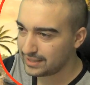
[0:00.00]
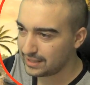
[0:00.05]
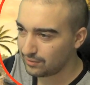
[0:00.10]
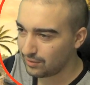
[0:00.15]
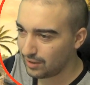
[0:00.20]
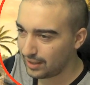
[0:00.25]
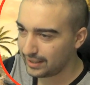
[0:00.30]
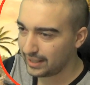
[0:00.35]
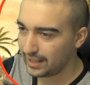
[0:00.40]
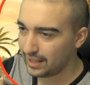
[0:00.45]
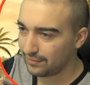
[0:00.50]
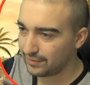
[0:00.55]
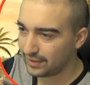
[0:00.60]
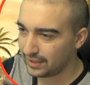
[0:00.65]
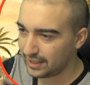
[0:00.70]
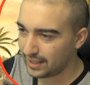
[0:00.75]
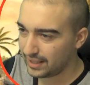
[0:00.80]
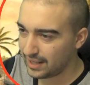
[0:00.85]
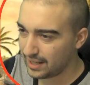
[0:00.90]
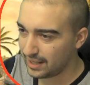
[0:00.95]
right now,
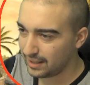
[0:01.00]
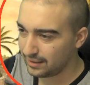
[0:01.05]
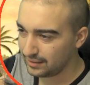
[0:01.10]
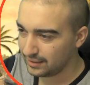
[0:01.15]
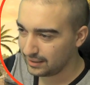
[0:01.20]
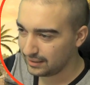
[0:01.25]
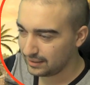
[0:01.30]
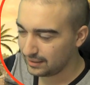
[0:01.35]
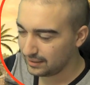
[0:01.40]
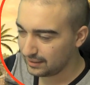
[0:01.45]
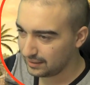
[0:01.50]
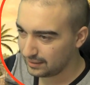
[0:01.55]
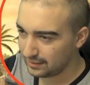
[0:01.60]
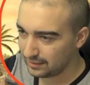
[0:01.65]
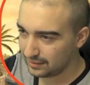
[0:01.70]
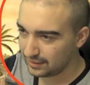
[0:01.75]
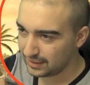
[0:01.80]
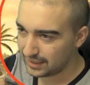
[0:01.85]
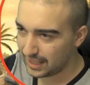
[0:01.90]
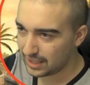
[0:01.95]
the, uh,
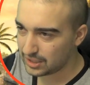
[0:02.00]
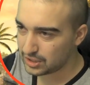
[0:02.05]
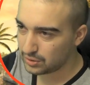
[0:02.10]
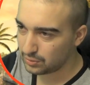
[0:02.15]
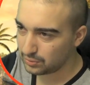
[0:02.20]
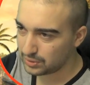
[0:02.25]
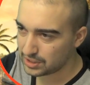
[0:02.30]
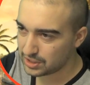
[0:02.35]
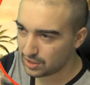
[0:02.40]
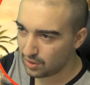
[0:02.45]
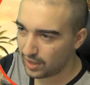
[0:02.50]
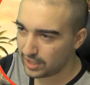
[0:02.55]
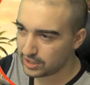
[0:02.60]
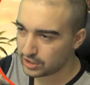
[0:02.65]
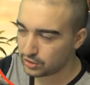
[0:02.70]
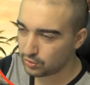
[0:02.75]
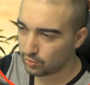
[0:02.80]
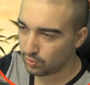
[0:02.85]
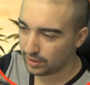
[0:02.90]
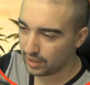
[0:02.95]
the actual
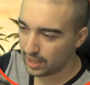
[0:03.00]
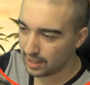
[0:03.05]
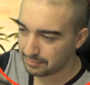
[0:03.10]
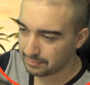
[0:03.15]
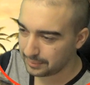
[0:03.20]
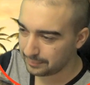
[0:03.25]
designs drawn up.